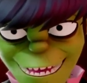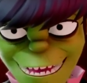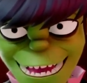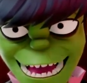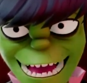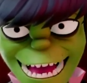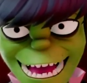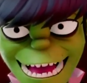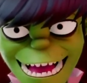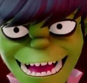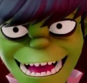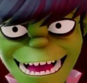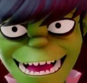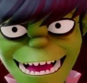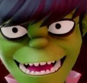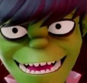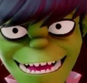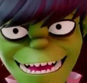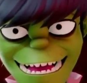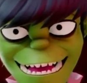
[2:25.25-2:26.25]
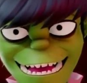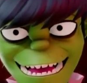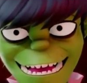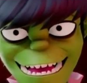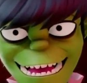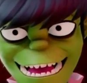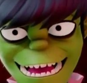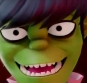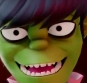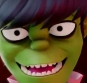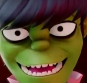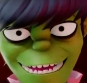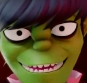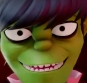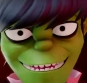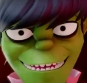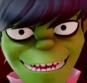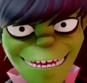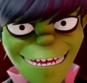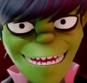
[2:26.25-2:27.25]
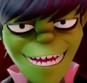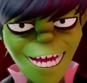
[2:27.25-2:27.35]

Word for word: Ah, yes.